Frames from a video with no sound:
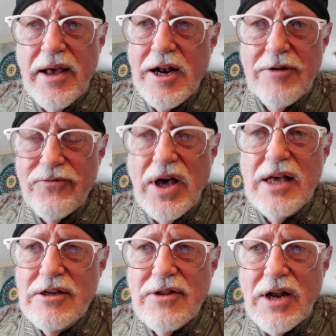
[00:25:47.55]
and i'm
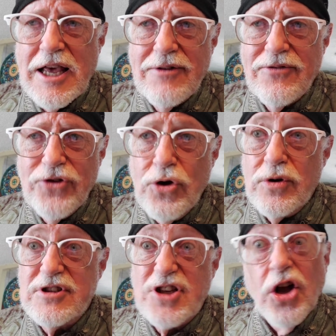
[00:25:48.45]
finding that i have fewer
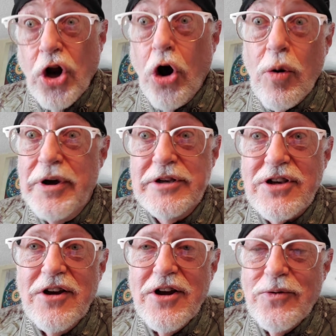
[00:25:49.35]
scotomas
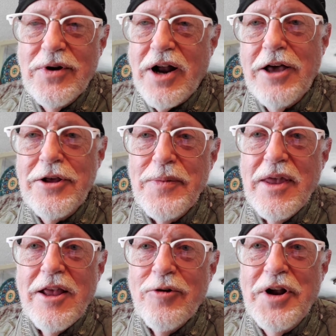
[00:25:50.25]
when i
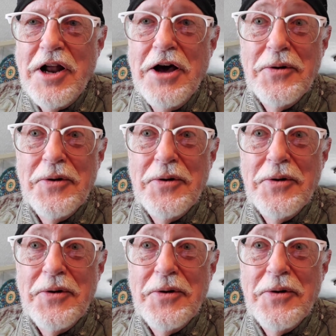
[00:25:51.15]
when I,